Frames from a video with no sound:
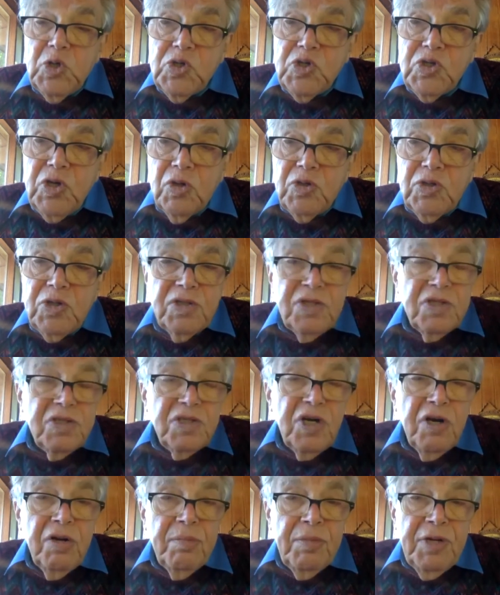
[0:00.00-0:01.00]
social
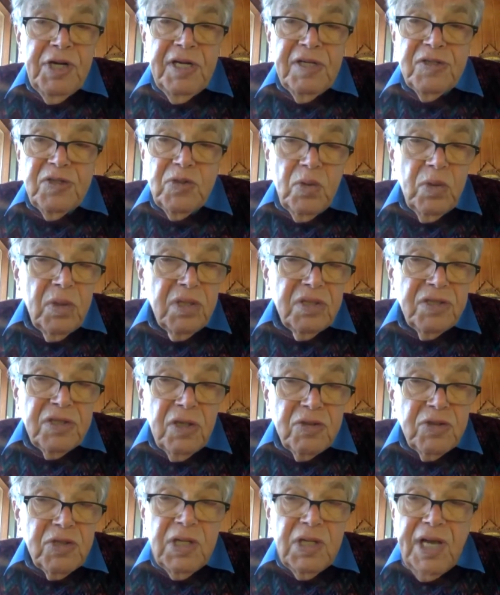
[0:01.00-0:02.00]
determinants or
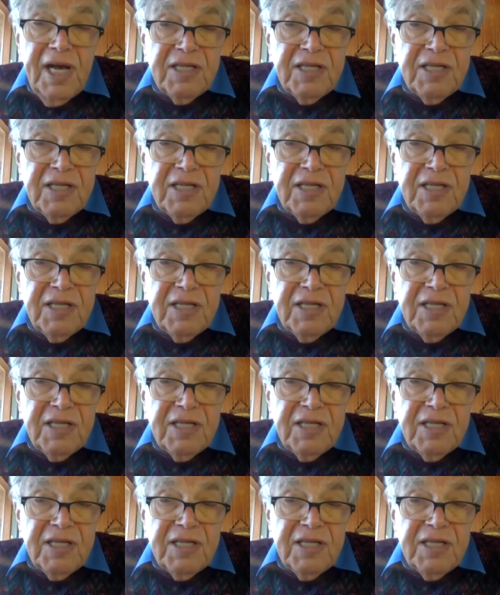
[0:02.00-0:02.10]
social